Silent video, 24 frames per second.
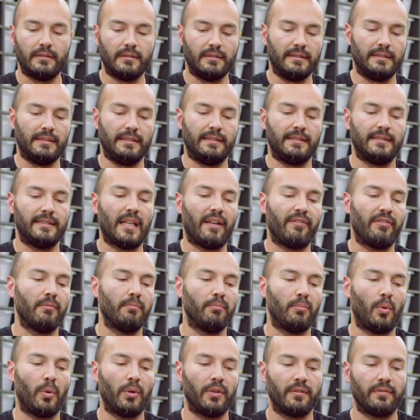the
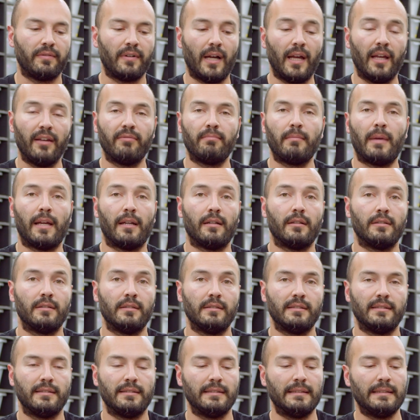7.5
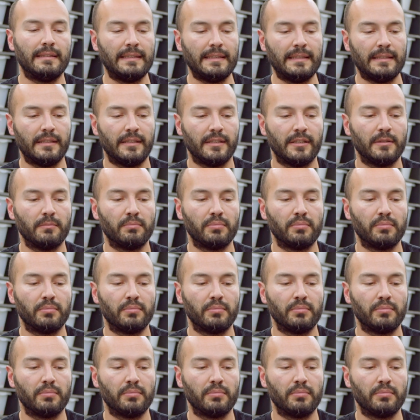megahertz linear